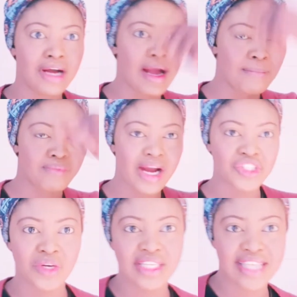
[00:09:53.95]
um,
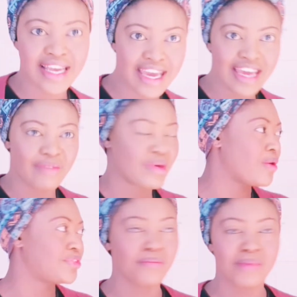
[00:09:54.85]
brush on it again
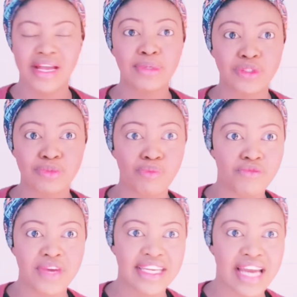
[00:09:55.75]
because your makeup is
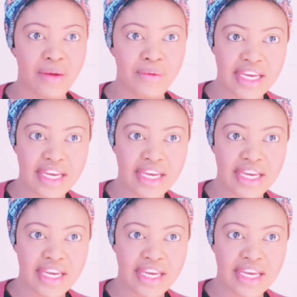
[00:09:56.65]
fading away.